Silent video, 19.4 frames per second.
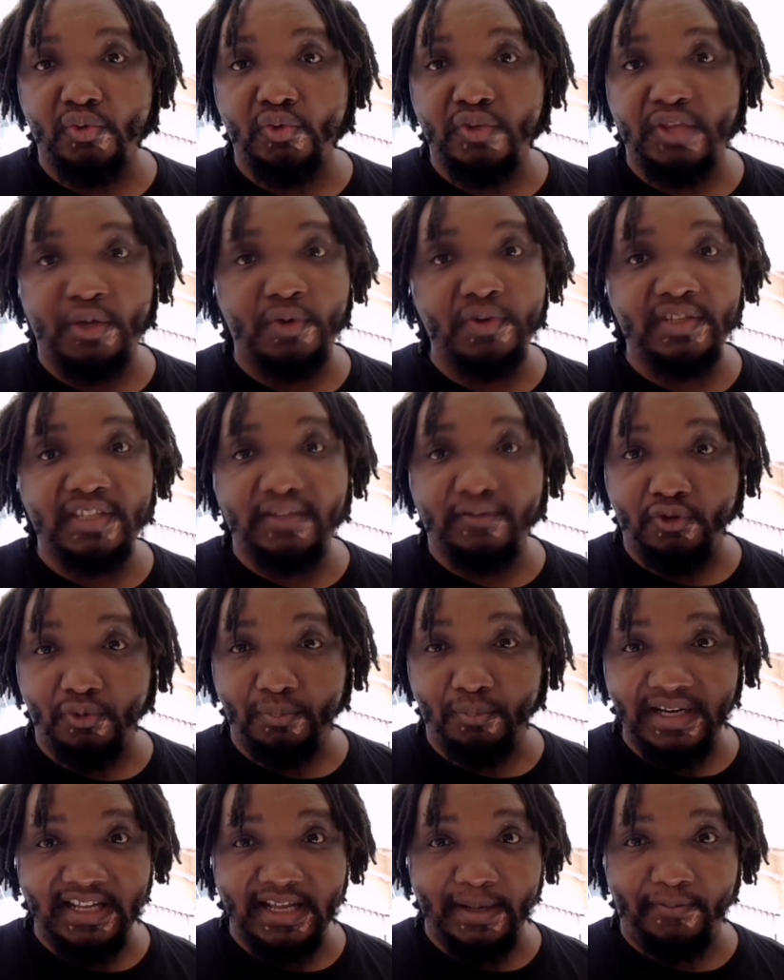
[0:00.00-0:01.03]
They don't give you
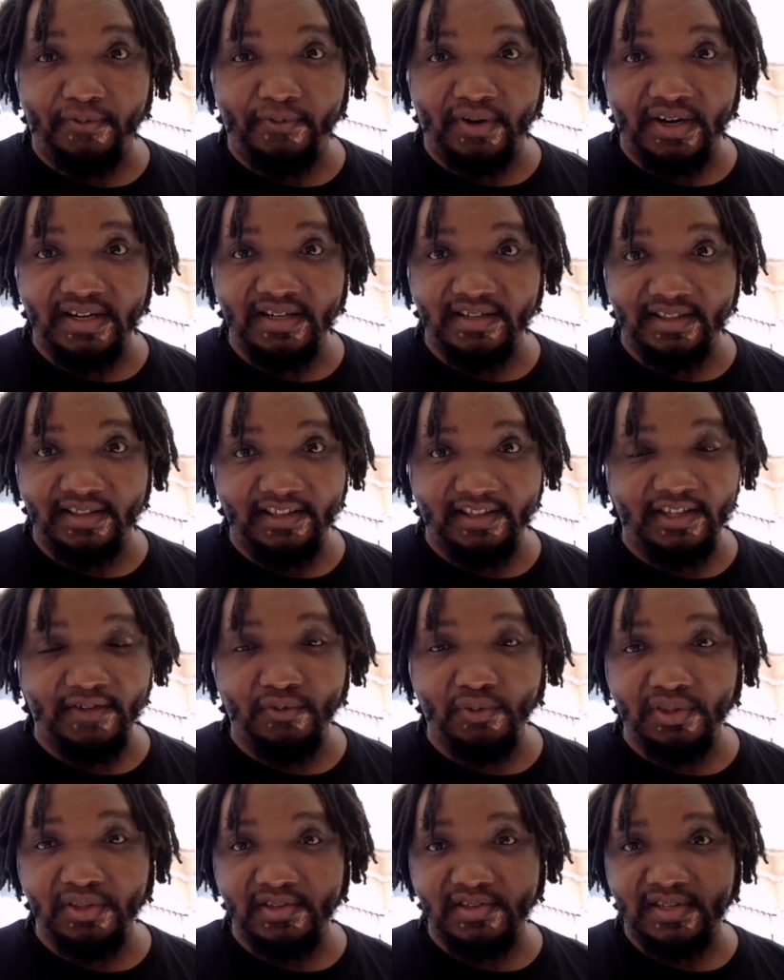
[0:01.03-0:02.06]
money up front. They give
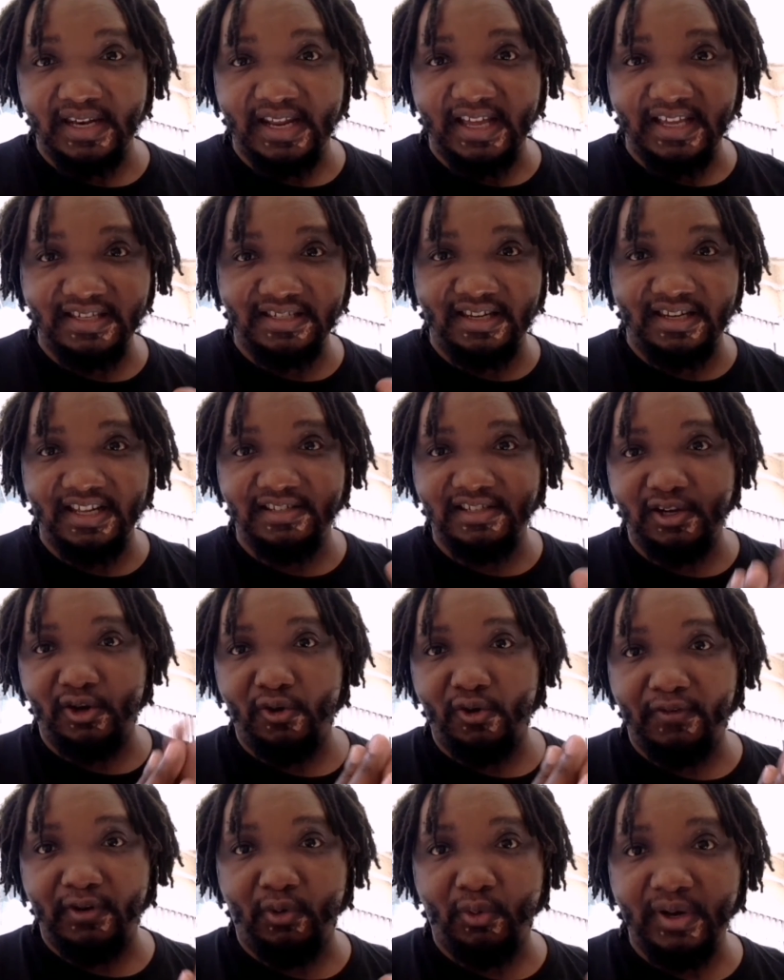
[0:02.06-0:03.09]
you this nice letter
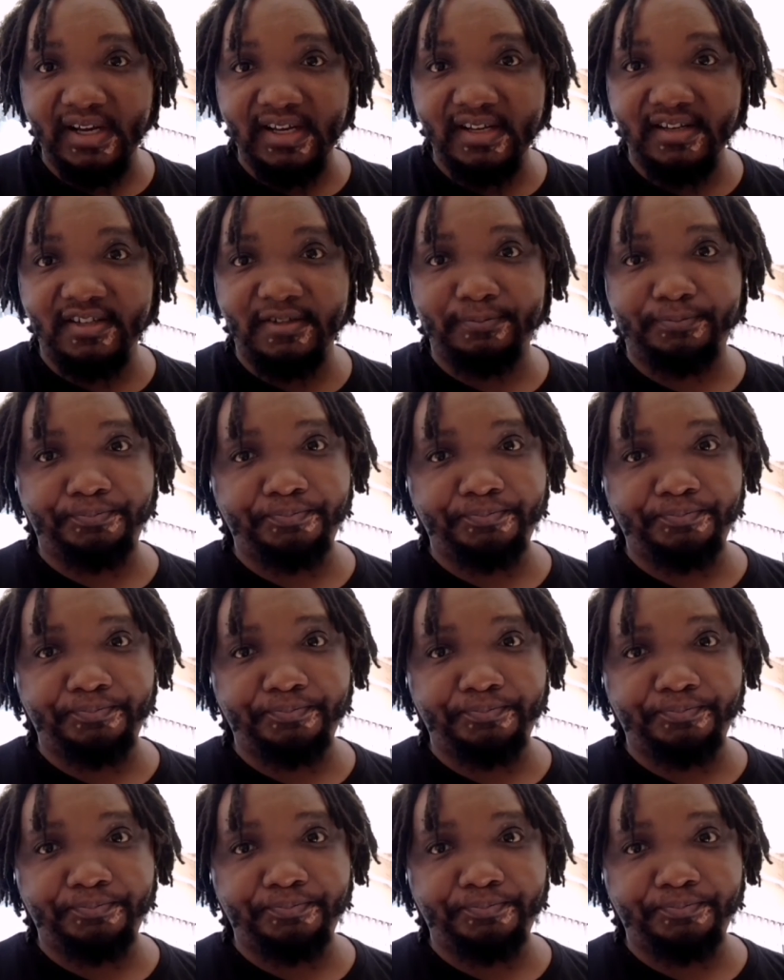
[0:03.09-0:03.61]
of award.